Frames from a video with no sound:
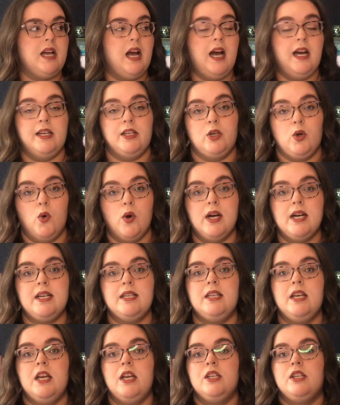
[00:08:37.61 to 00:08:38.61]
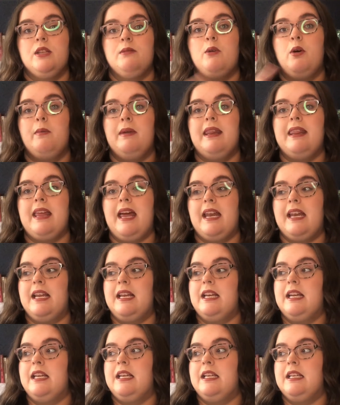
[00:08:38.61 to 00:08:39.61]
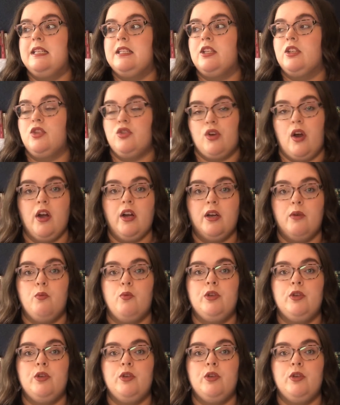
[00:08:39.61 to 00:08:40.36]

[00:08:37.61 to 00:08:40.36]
uncorked to the moment that it is drunk,